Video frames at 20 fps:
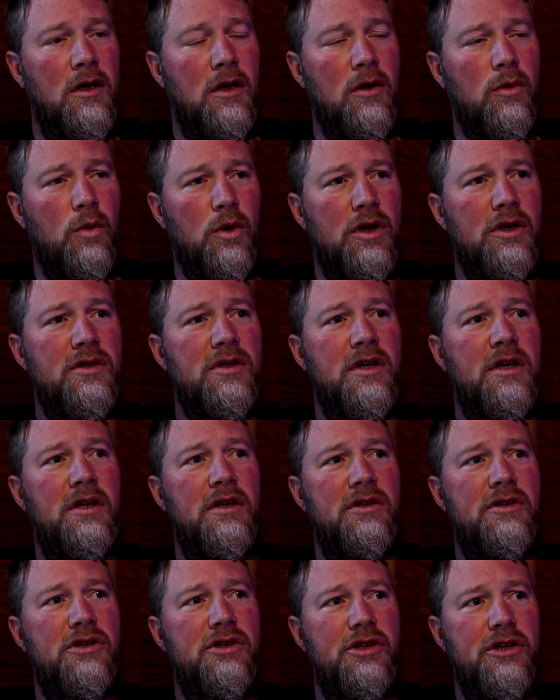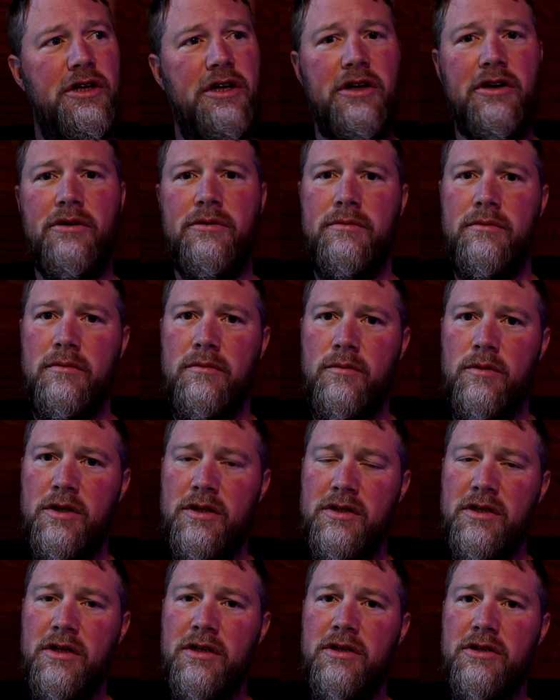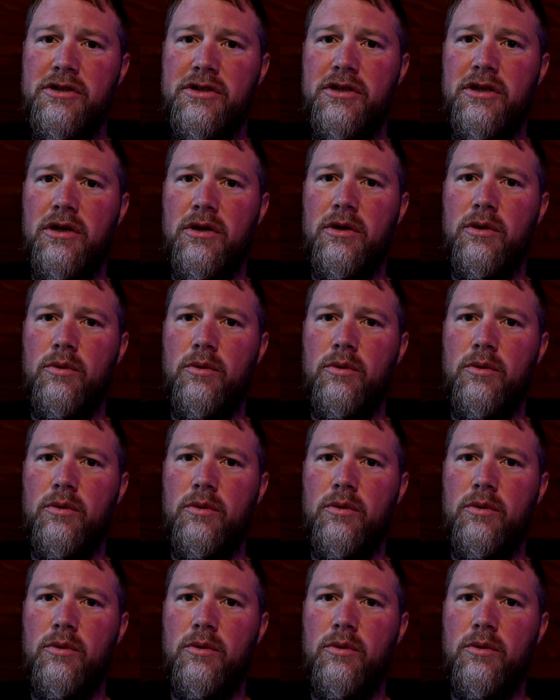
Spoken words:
We're just gonna chill. We're just gonna chill,